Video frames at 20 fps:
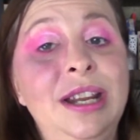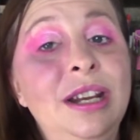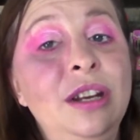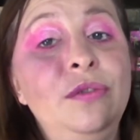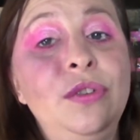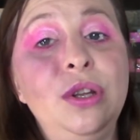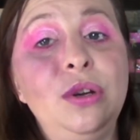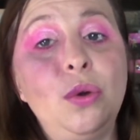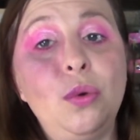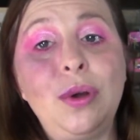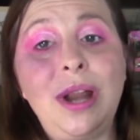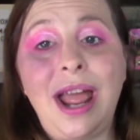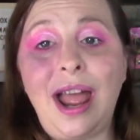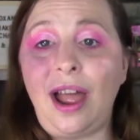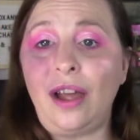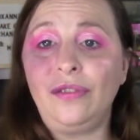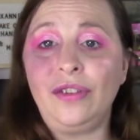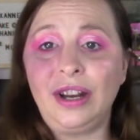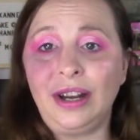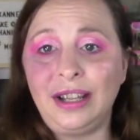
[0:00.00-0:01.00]
and if you don't
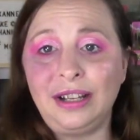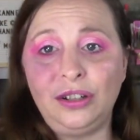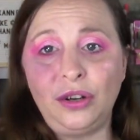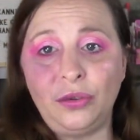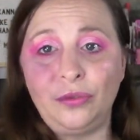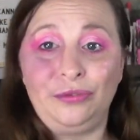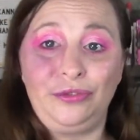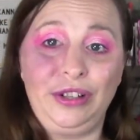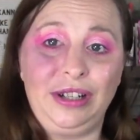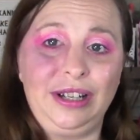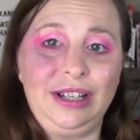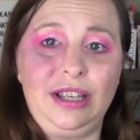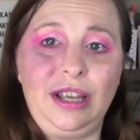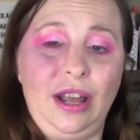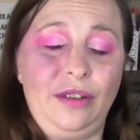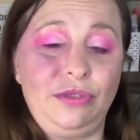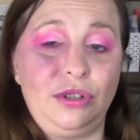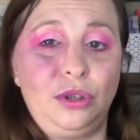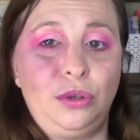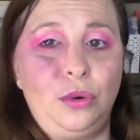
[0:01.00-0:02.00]
have it, like, don't feel like you
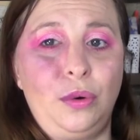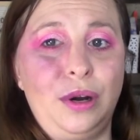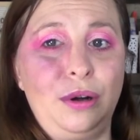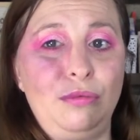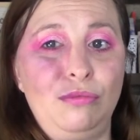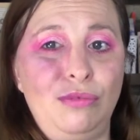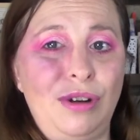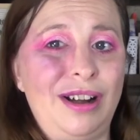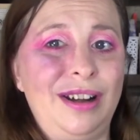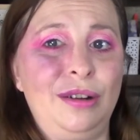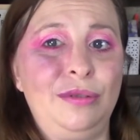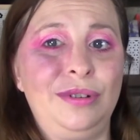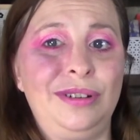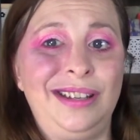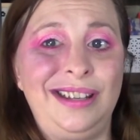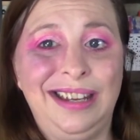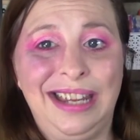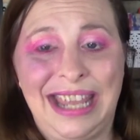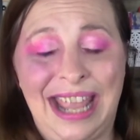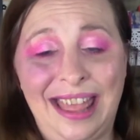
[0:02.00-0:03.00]
have to go out and run out
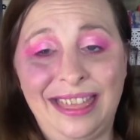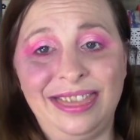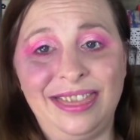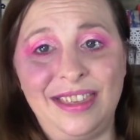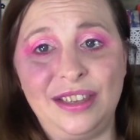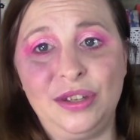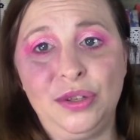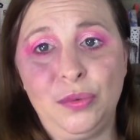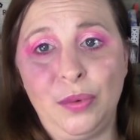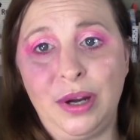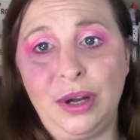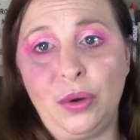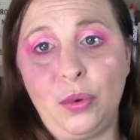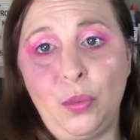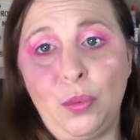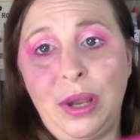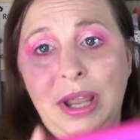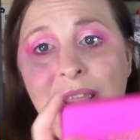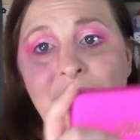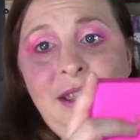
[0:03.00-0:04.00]
and get this right
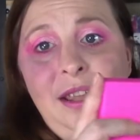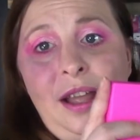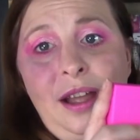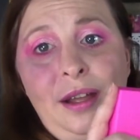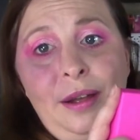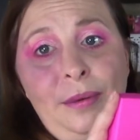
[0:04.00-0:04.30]
away.